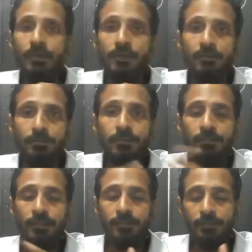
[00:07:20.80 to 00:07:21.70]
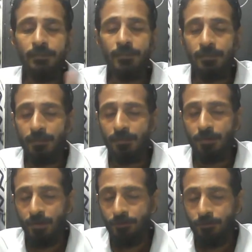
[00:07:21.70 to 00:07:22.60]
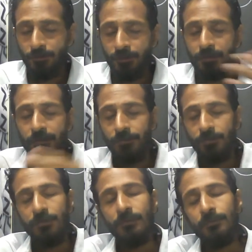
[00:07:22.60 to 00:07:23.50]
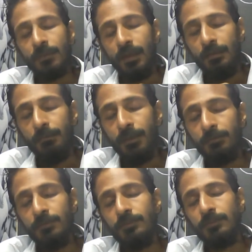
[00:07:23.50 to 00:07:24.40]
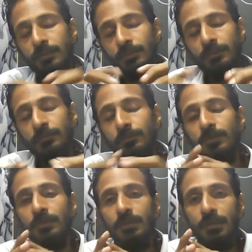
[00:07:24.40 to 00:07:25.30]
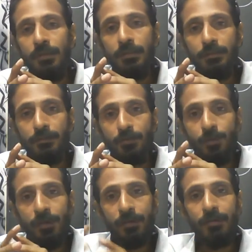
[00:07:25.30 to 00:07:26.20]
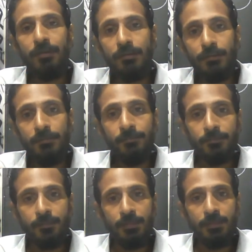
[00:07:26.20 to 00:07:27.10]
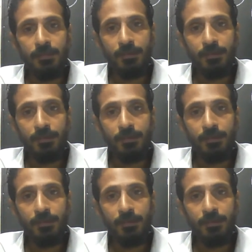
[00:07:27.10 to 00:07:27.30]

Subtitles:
which is the agency of Prashant Kishor. IPAC was successful in coordinating the